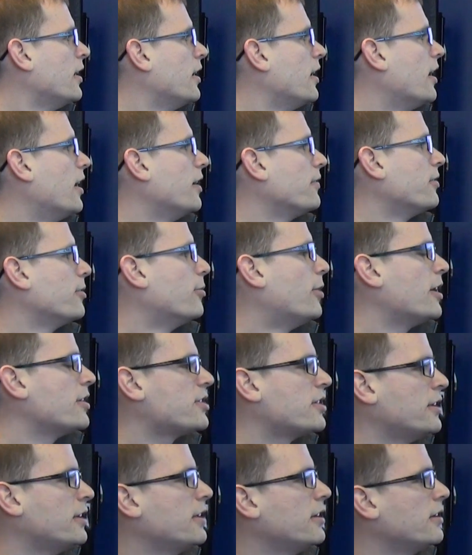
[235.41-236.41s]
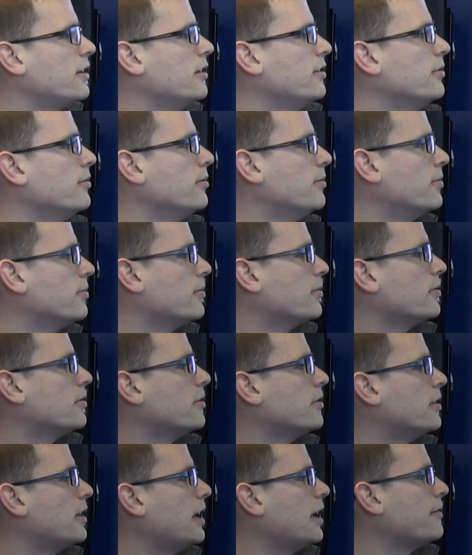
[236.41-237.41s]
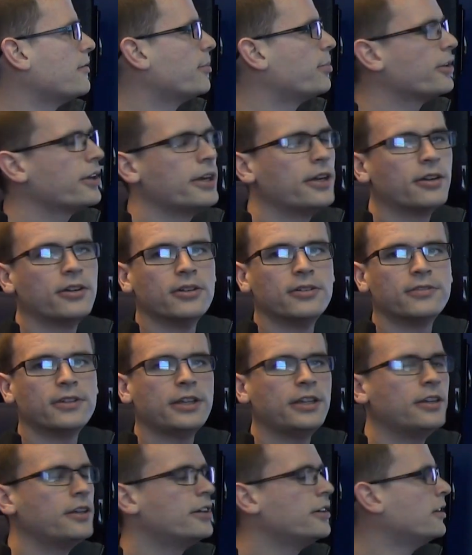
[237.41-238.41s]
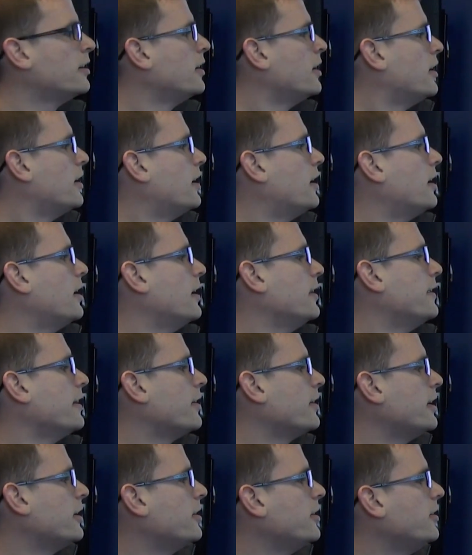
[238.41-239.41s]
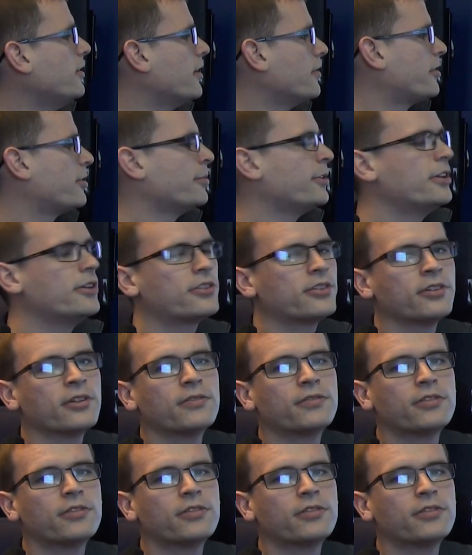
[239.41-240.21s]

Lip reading: If you're watching it, you have the player over here. Down here you have some additional